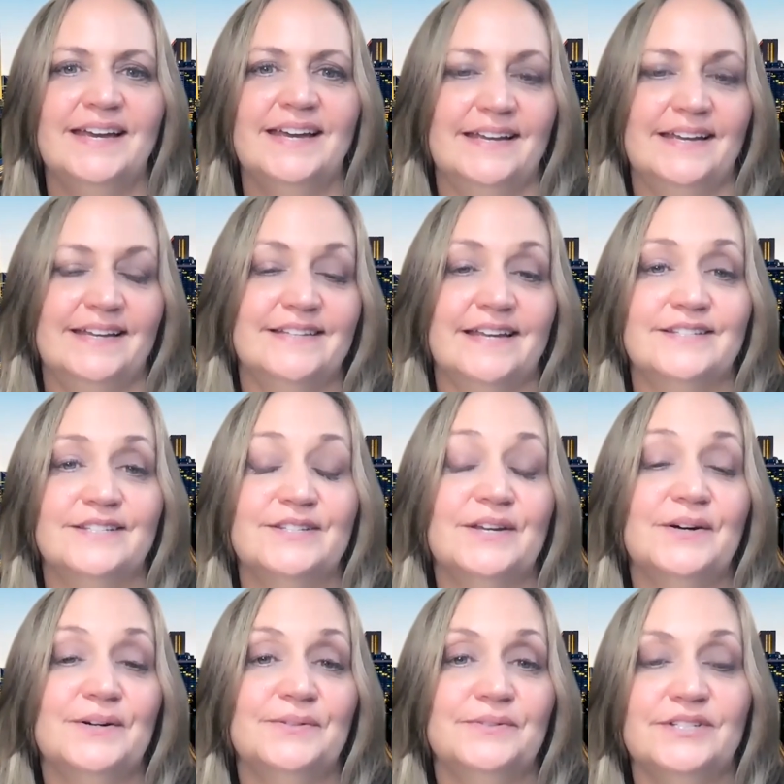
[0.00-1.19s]
And
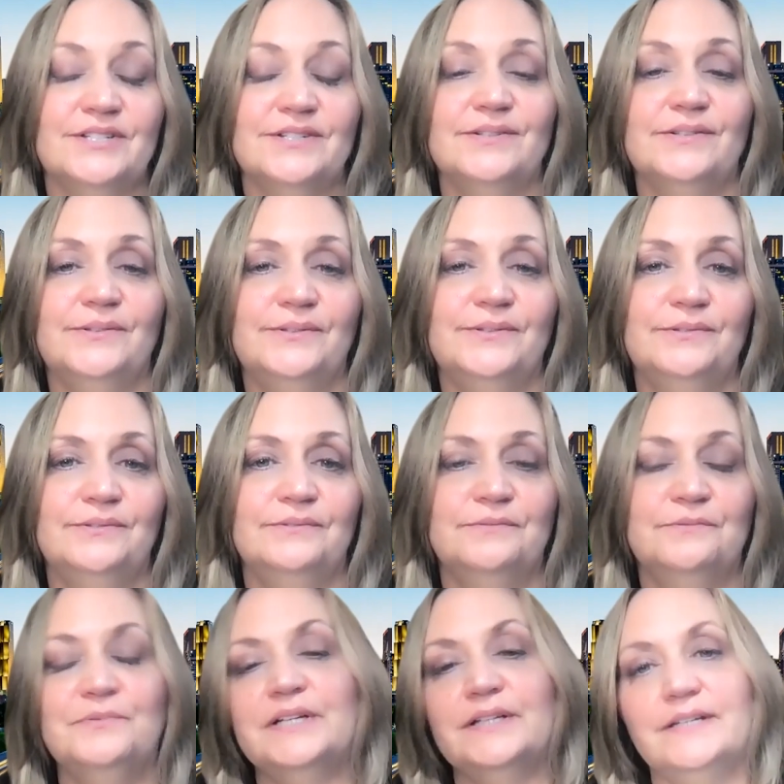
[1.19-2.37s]
so to
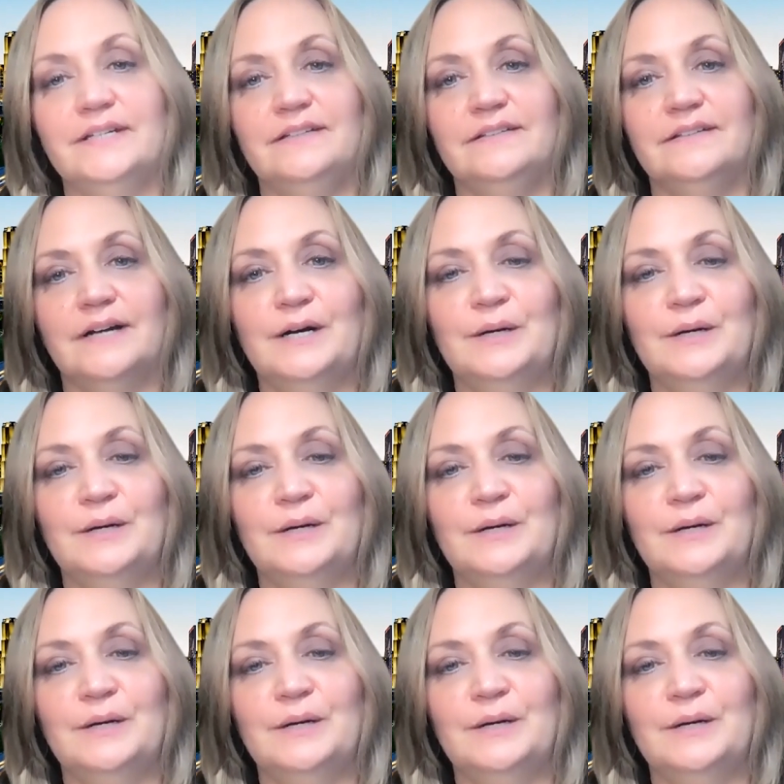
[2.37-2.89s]
really